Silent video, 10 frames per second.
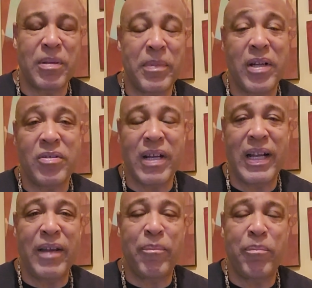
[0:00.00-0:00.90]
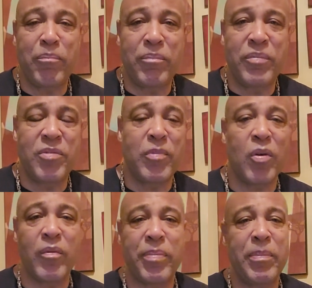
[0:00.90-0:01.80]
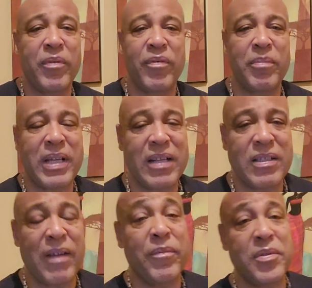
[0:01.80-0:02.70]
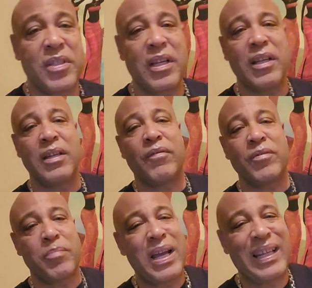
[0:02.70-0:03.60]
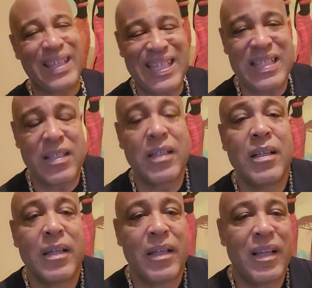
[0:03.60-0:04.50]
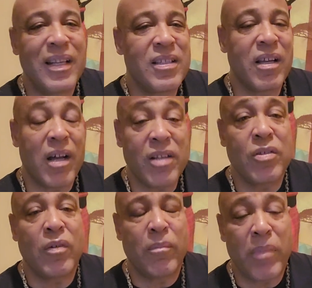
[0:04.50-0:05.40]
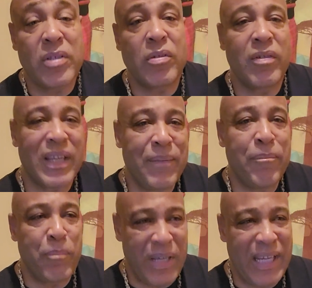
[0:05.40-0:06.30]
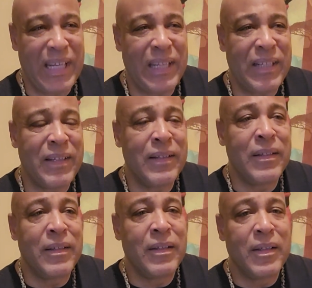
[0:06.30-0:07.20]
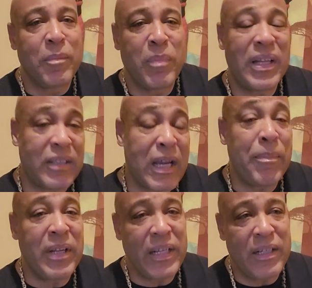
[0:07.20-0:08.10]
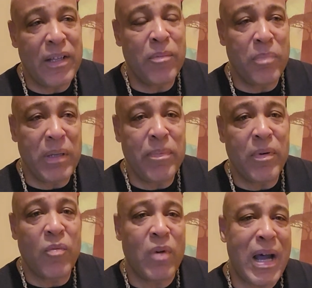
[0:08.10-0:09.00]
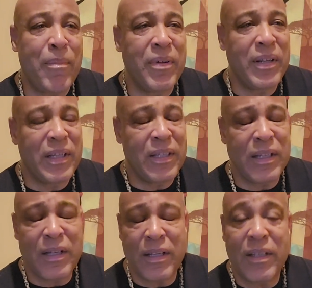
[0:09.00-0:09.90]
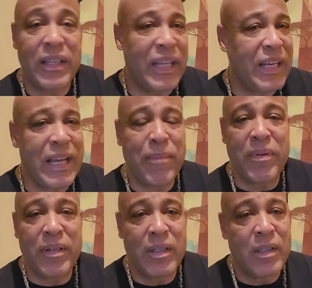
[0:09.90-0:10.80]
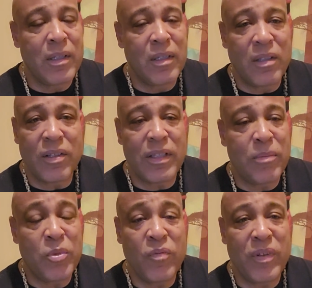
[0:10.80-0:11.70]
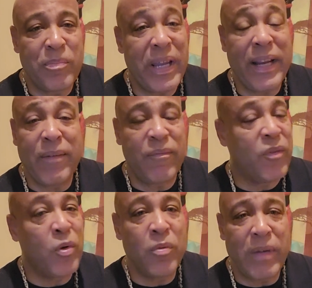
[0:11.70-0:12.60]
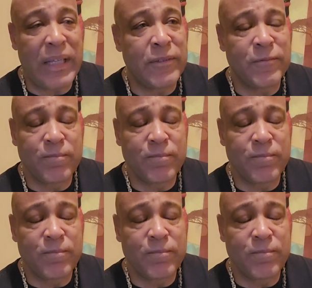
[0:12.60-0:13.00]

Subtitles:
I'm not trying to have smoke with people from down south. I'm just telling you different. Back east, it's a hustle and bustle of getting paid by dominating other people, robbing and kidnapping. Look at the movie Paid in Full, man.